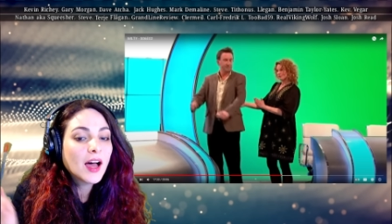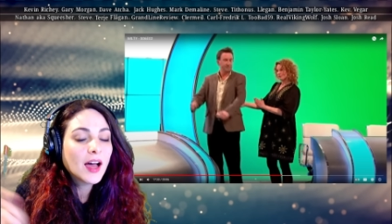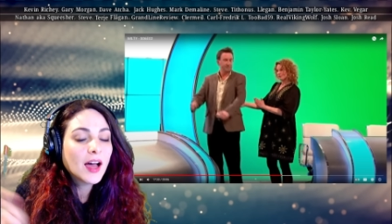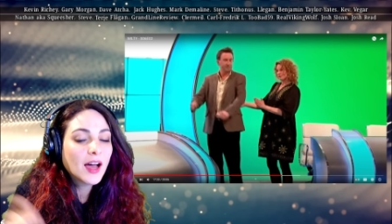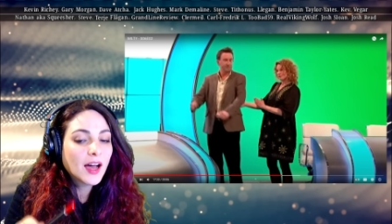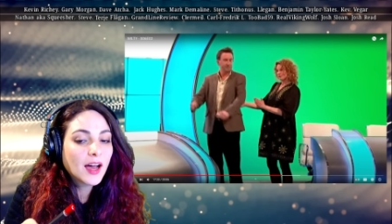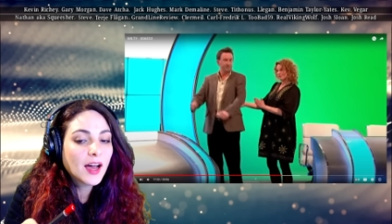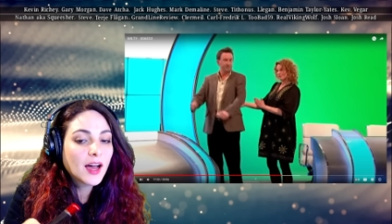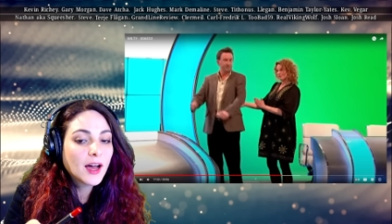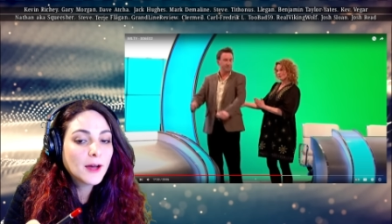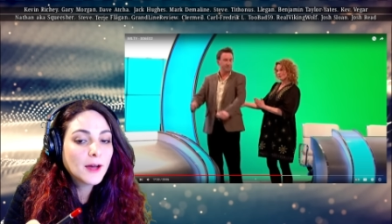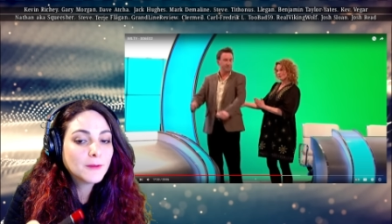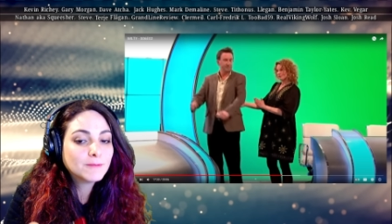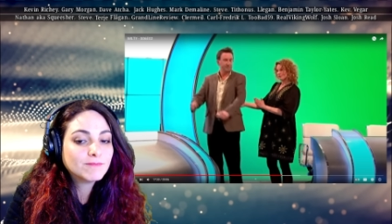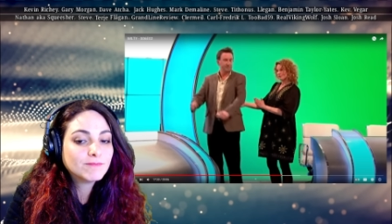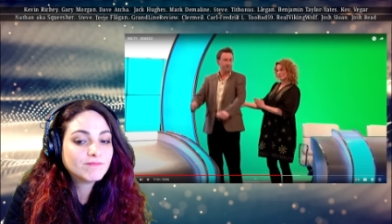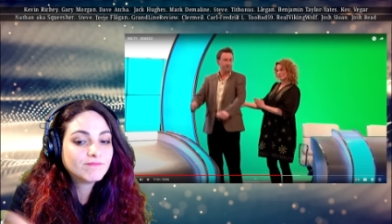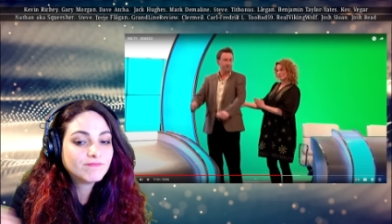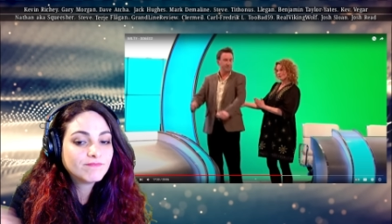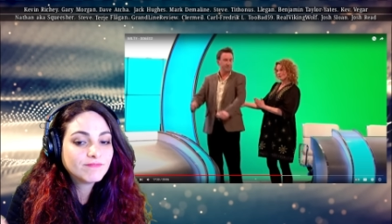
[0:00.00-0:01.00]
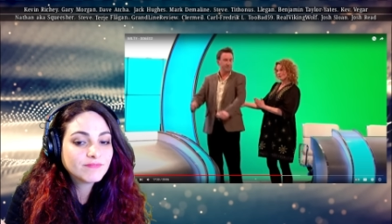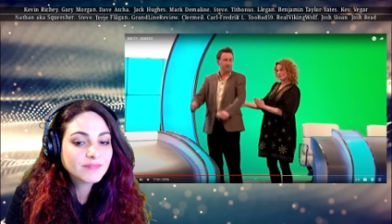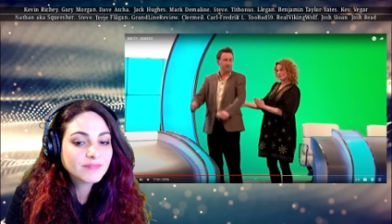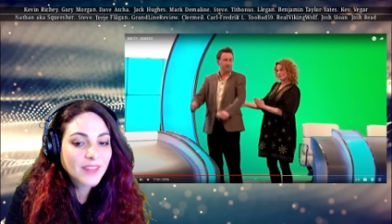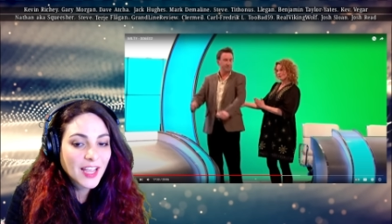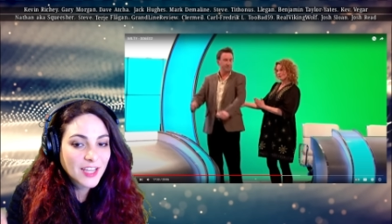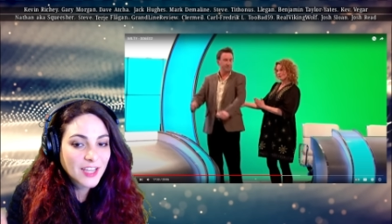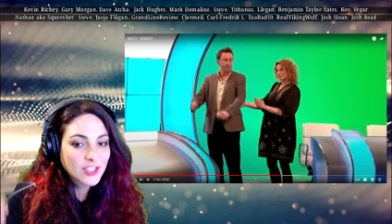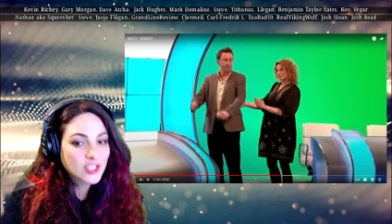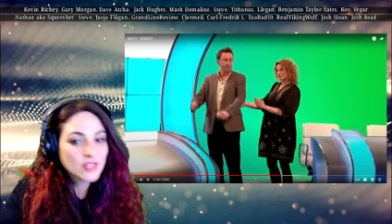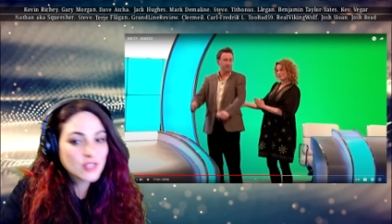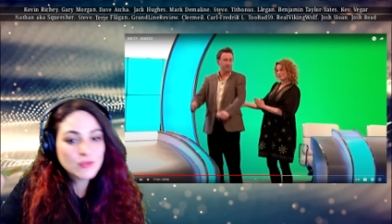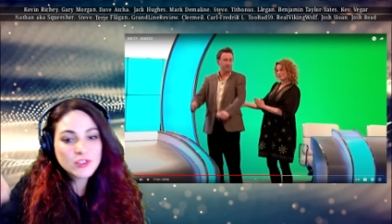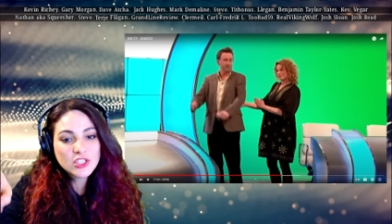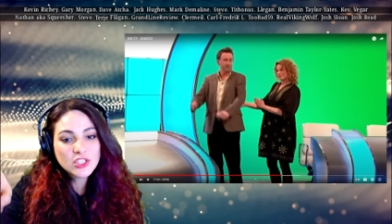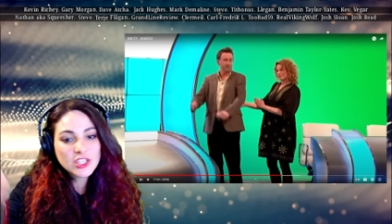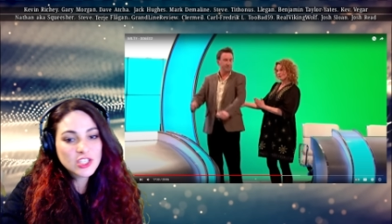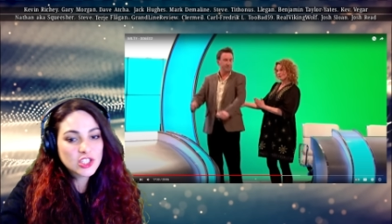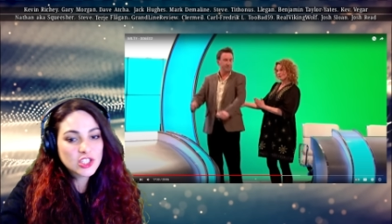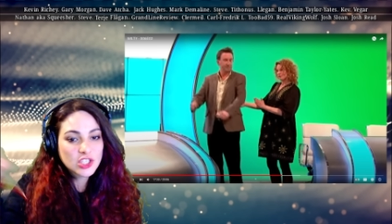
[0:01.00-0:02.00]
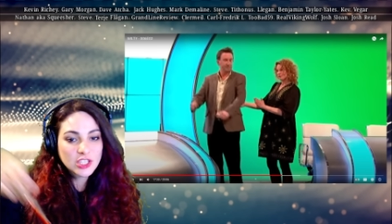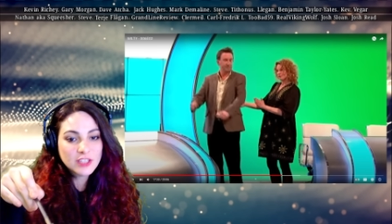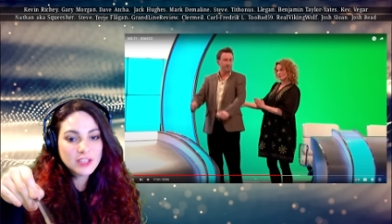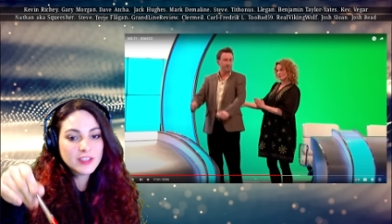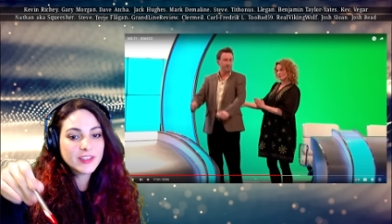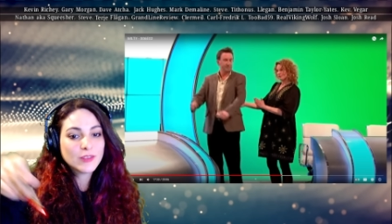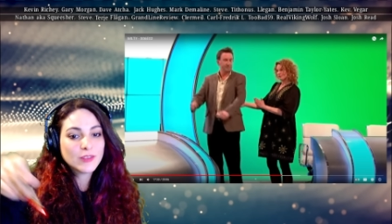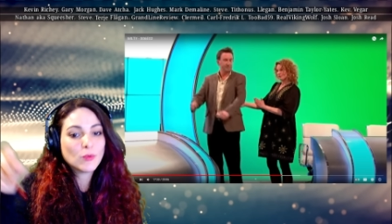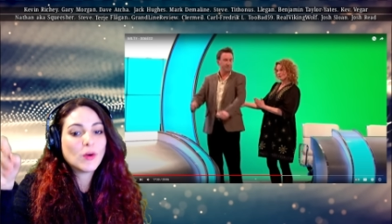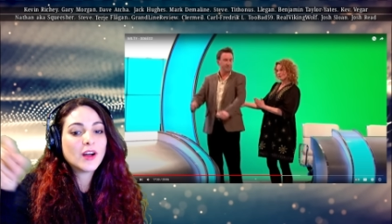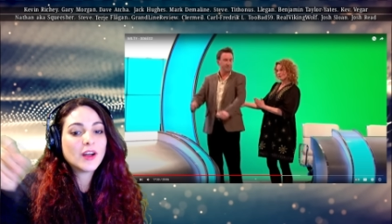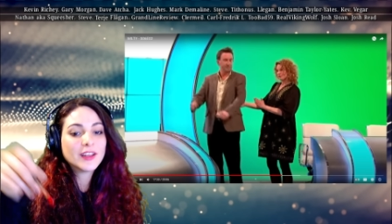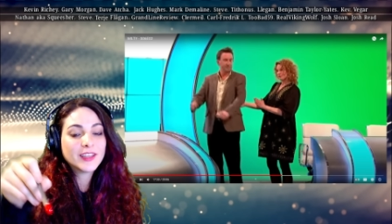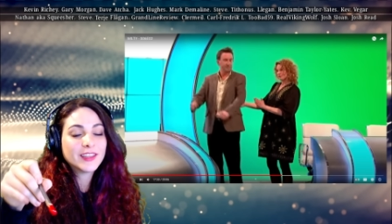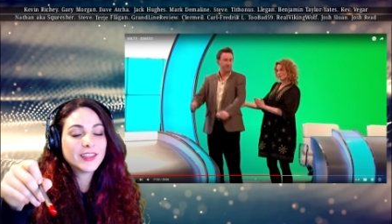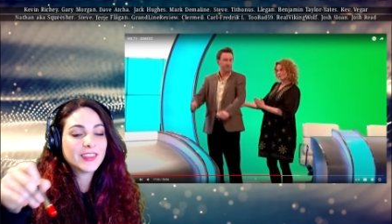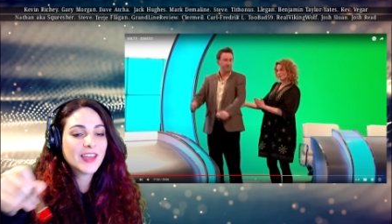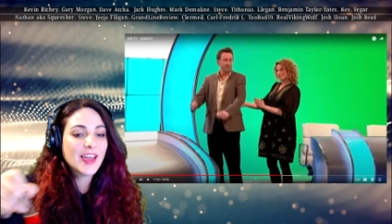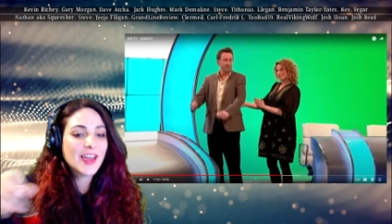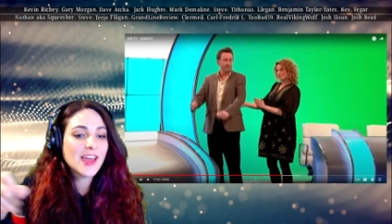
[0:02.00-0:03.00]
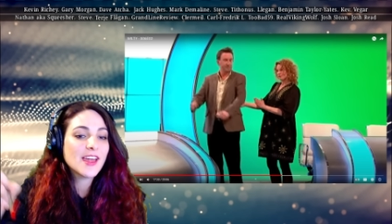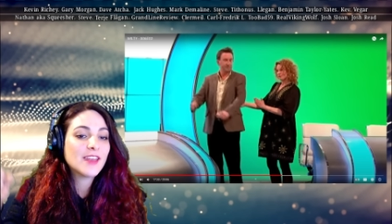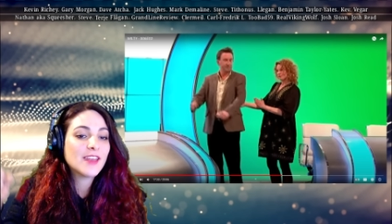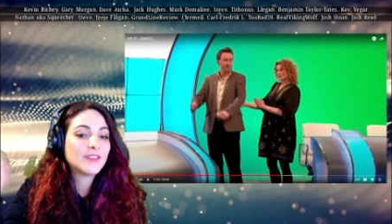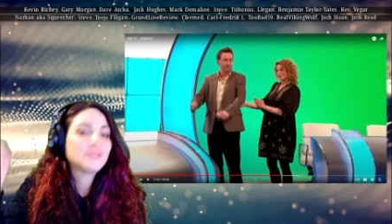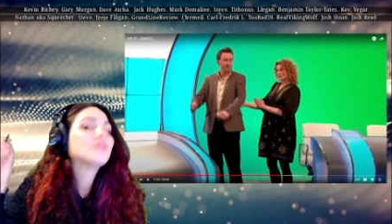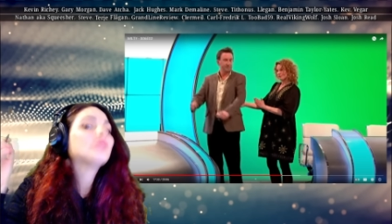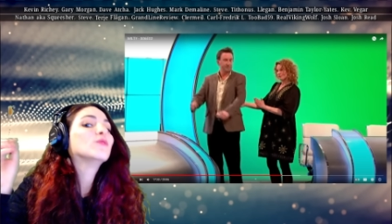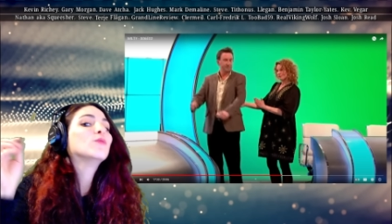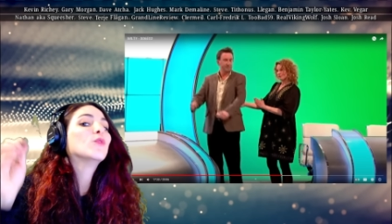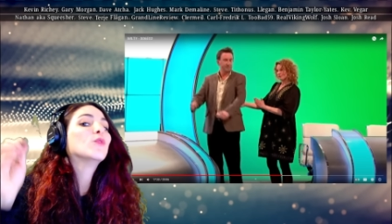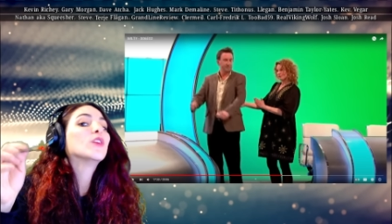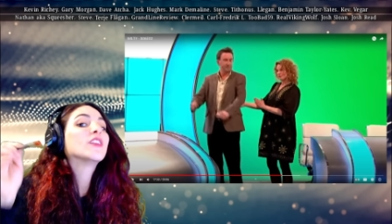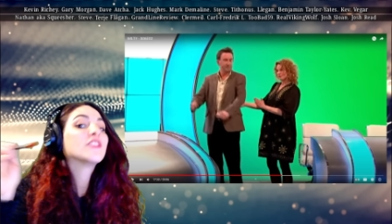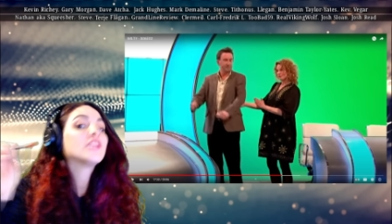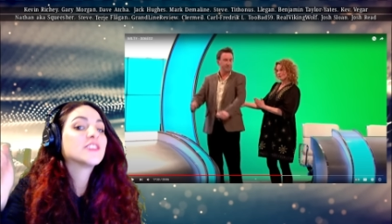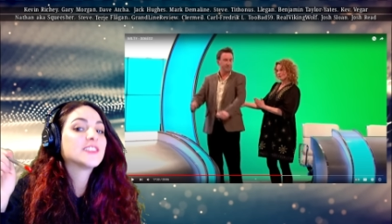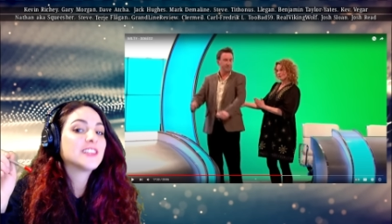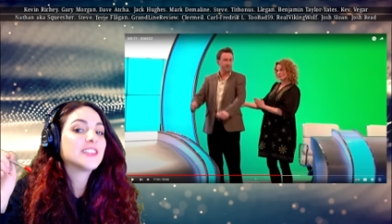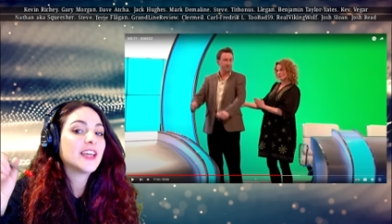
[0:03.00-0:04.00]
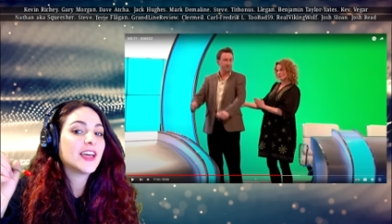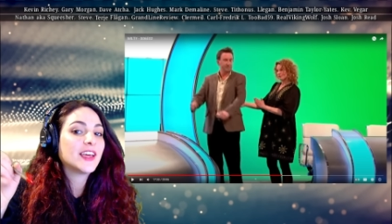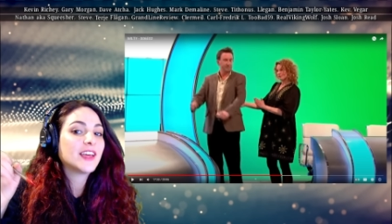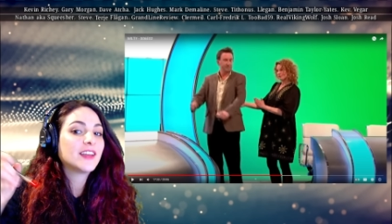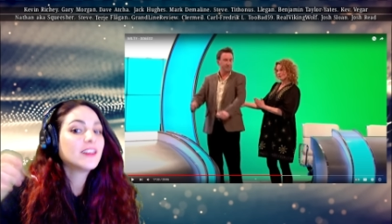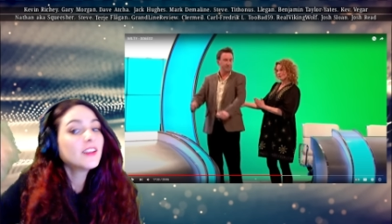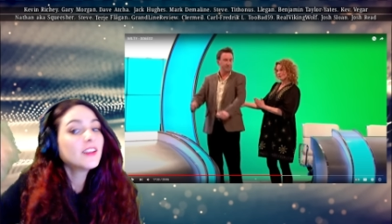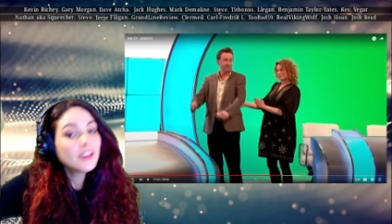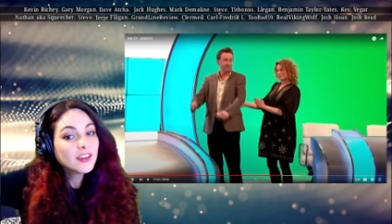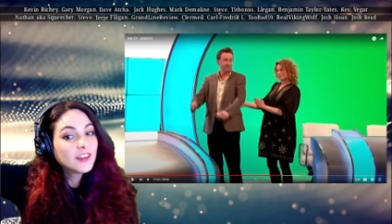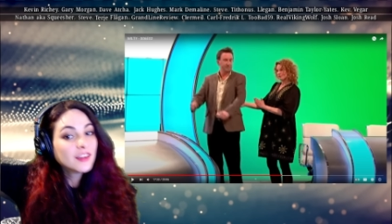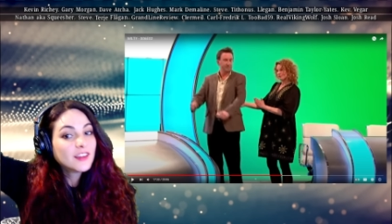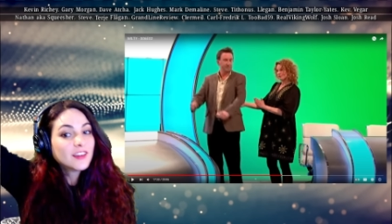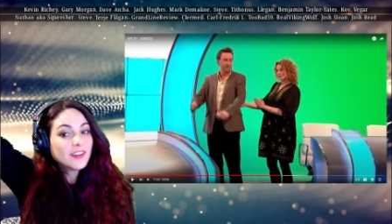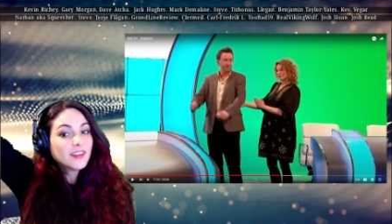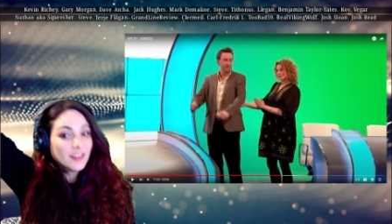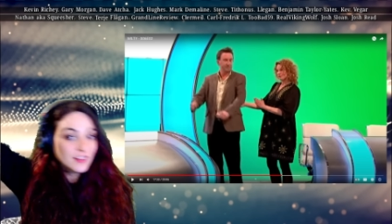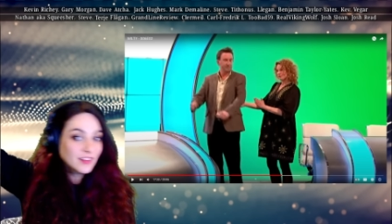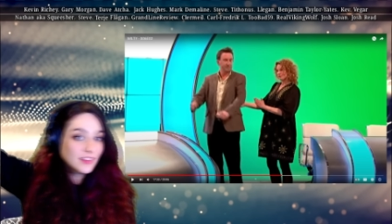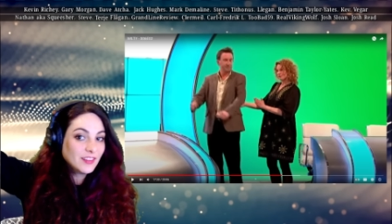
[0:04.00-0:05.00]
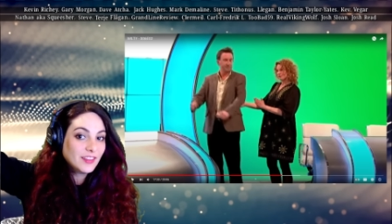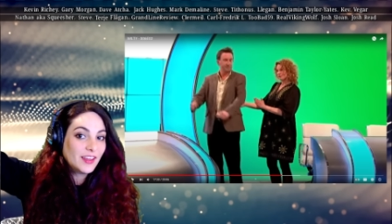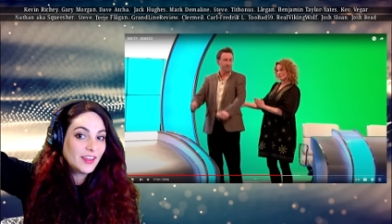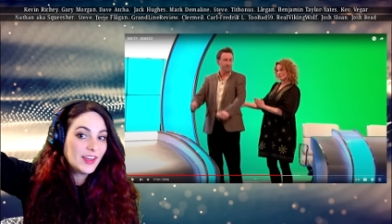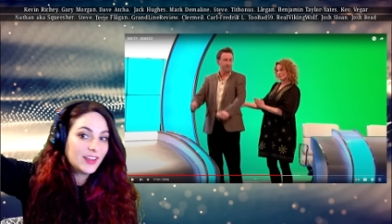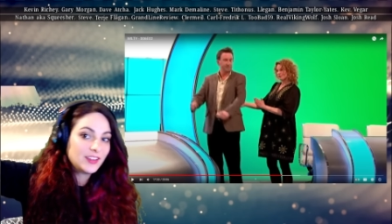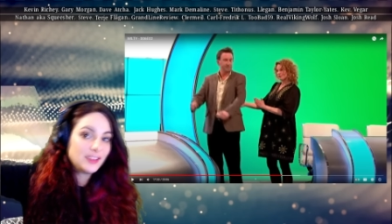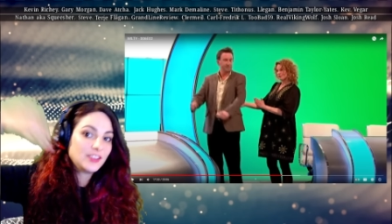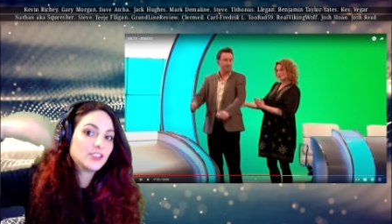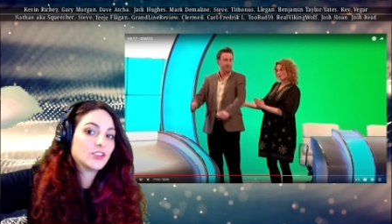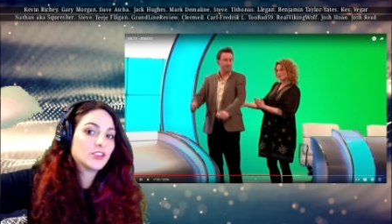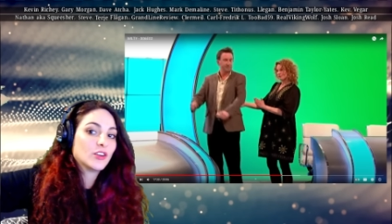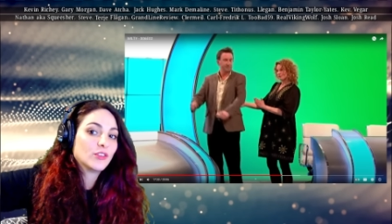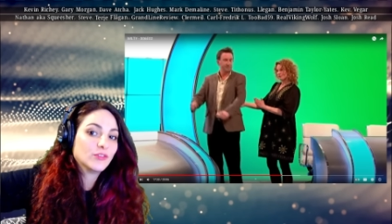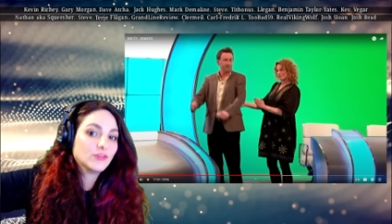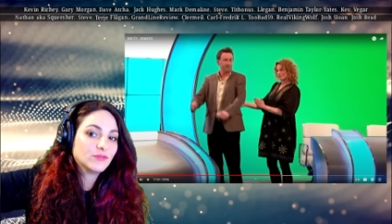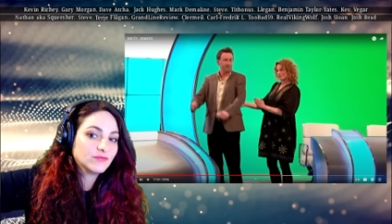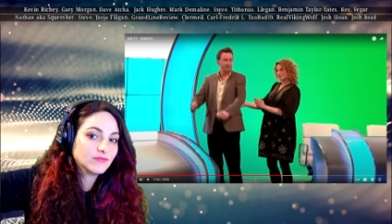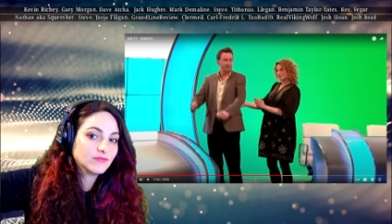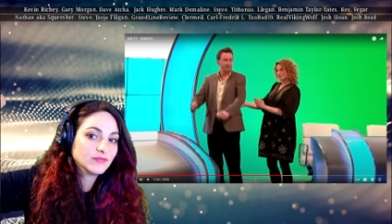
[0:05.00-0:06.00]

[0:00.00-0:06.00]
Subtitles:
and she would just chill and walk like that and would have said that, you know,